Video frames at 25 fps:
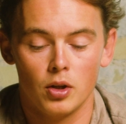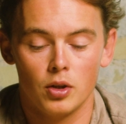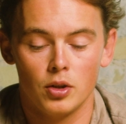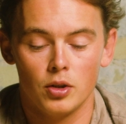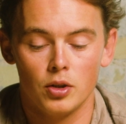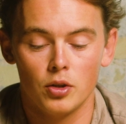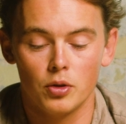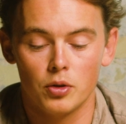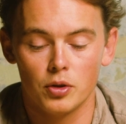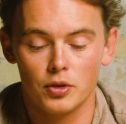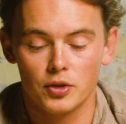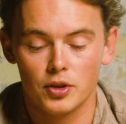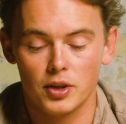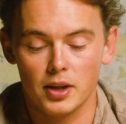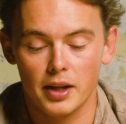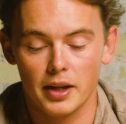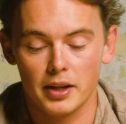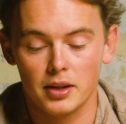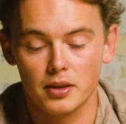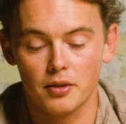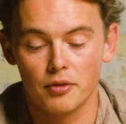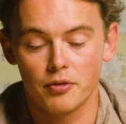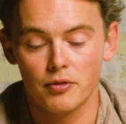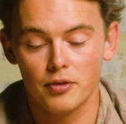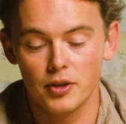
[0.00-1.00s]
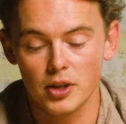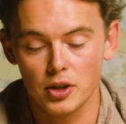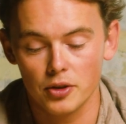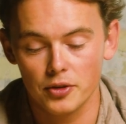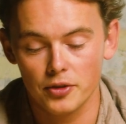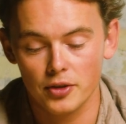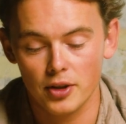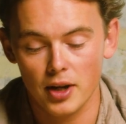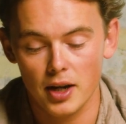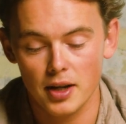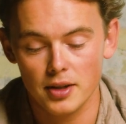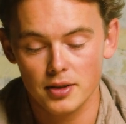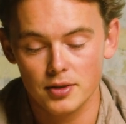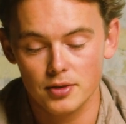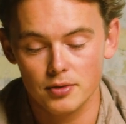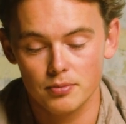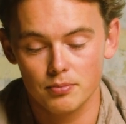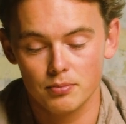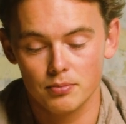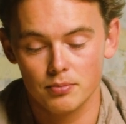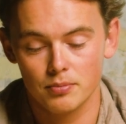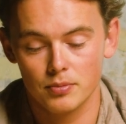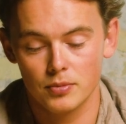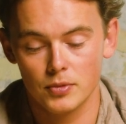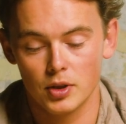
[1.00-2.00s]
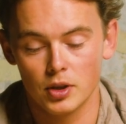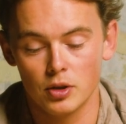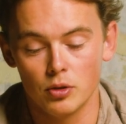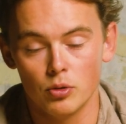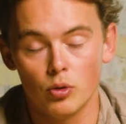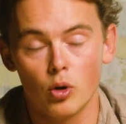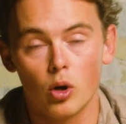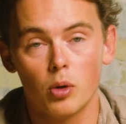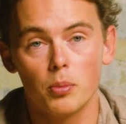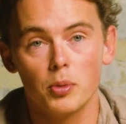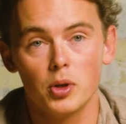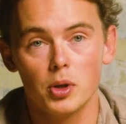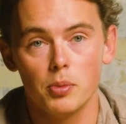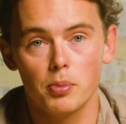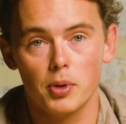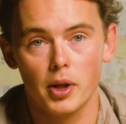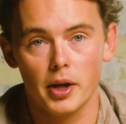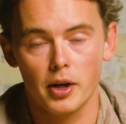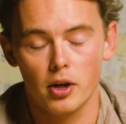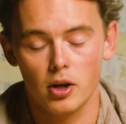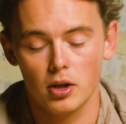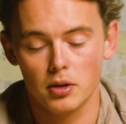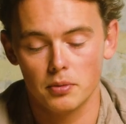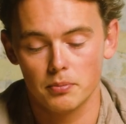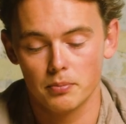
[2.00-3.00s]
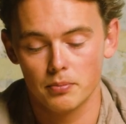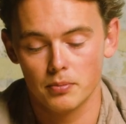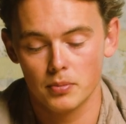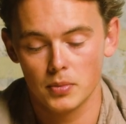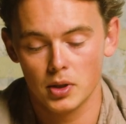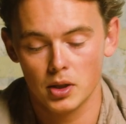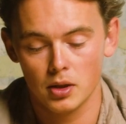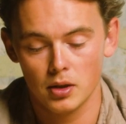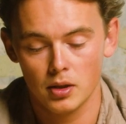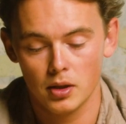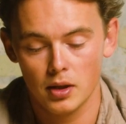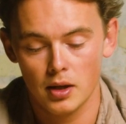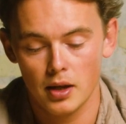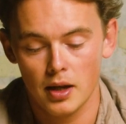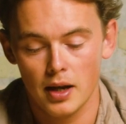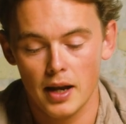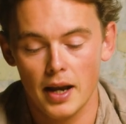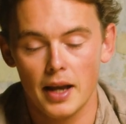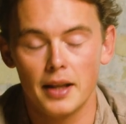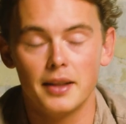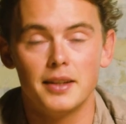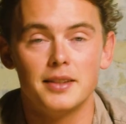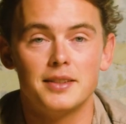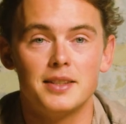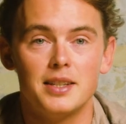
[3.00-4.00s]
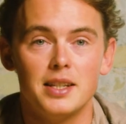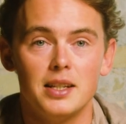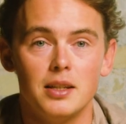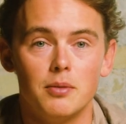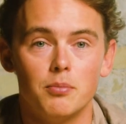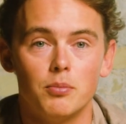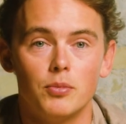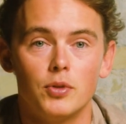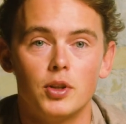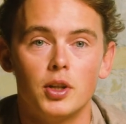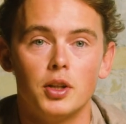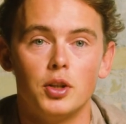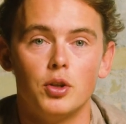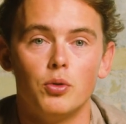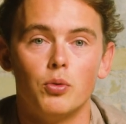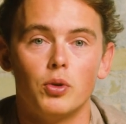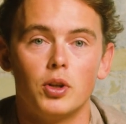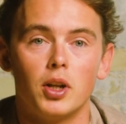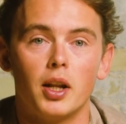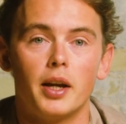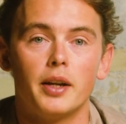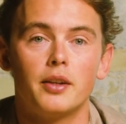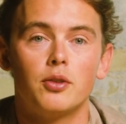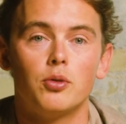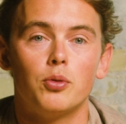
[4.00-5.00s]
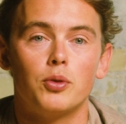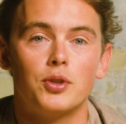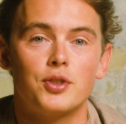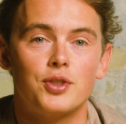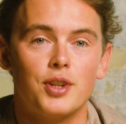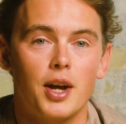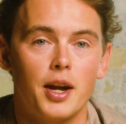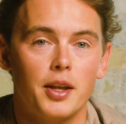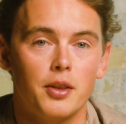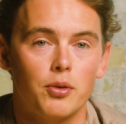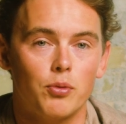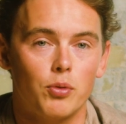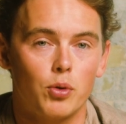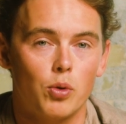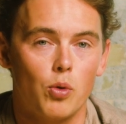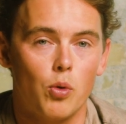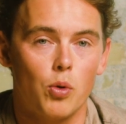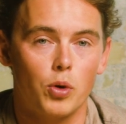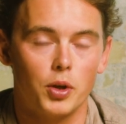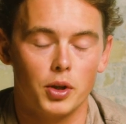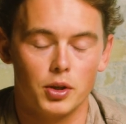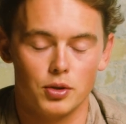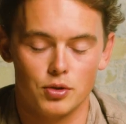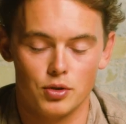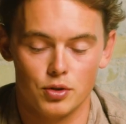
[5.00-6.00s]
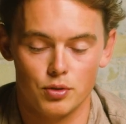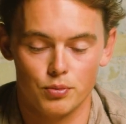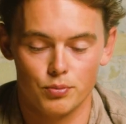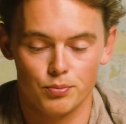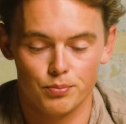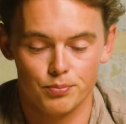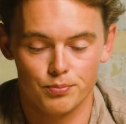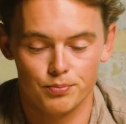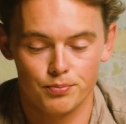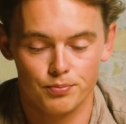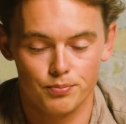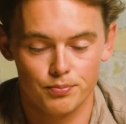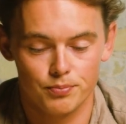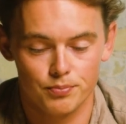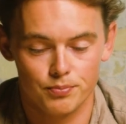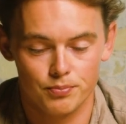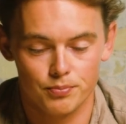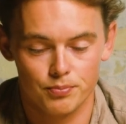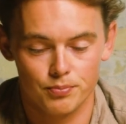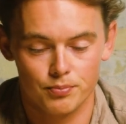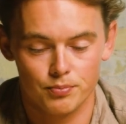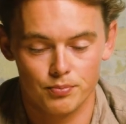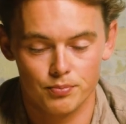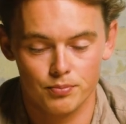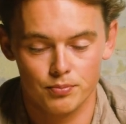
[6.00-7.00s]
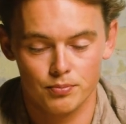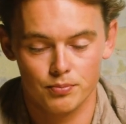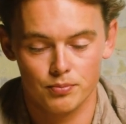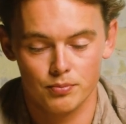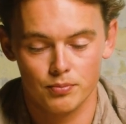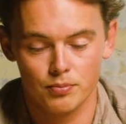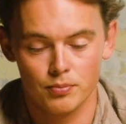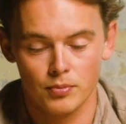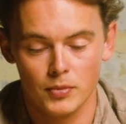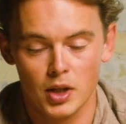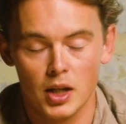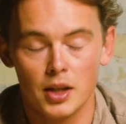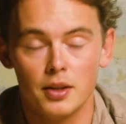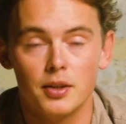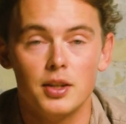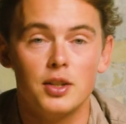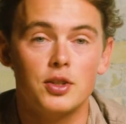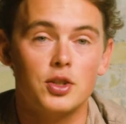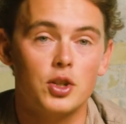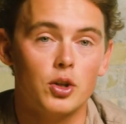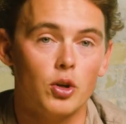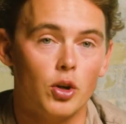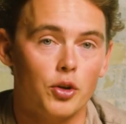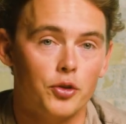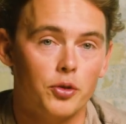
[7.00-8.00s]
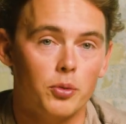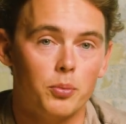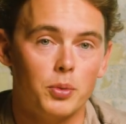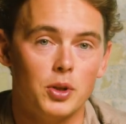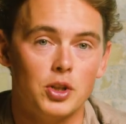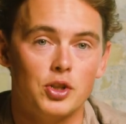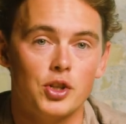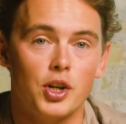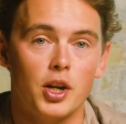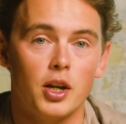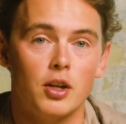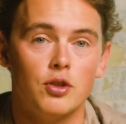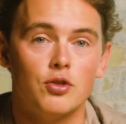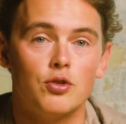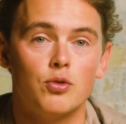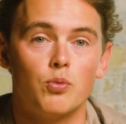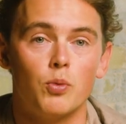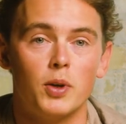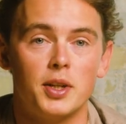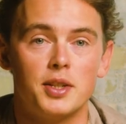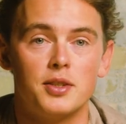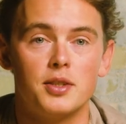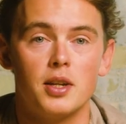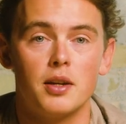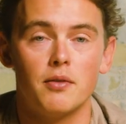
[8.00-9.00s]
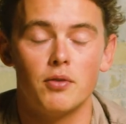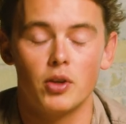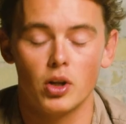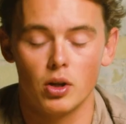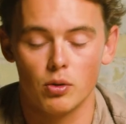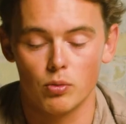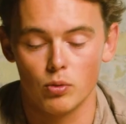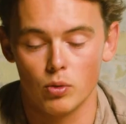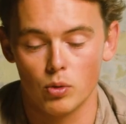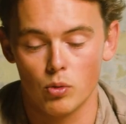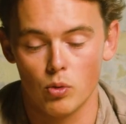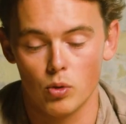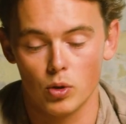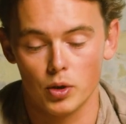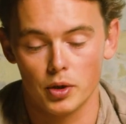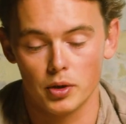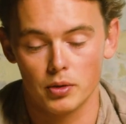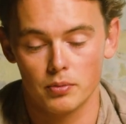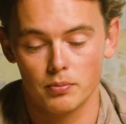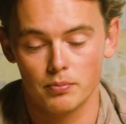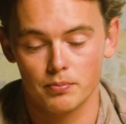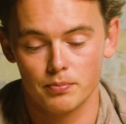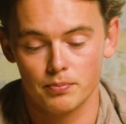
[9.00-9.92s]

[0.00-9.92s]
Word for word: You can select the field size that you normally play on and the team that you would like to assign the recording to. These can also be changed when saving a recording.